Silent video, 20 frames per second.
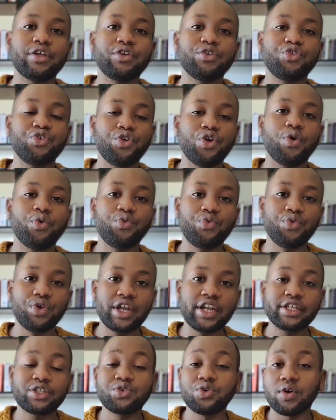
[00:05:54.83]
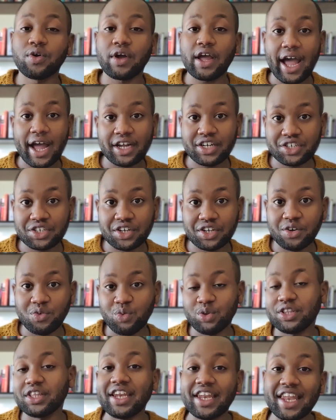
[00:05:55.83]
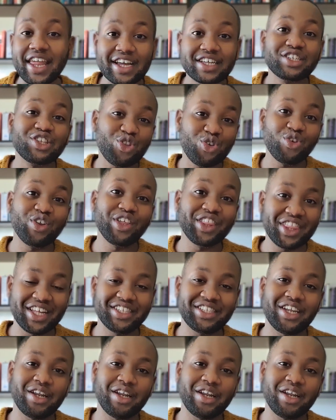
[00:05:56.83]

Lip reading: really took action with the next three things